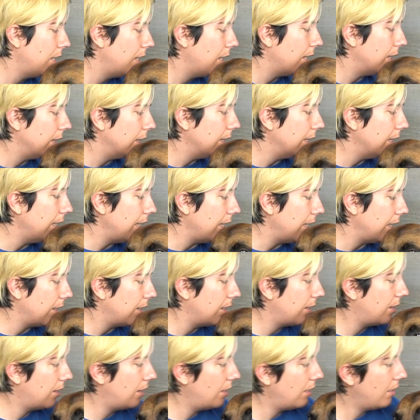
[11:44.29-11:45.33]

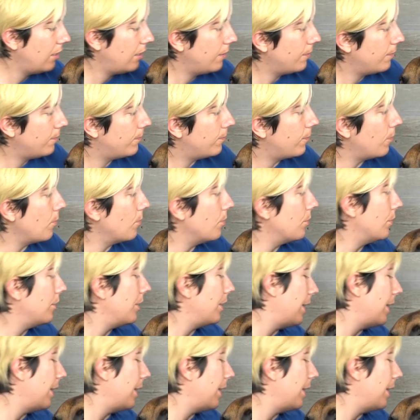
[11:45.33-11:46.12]
length for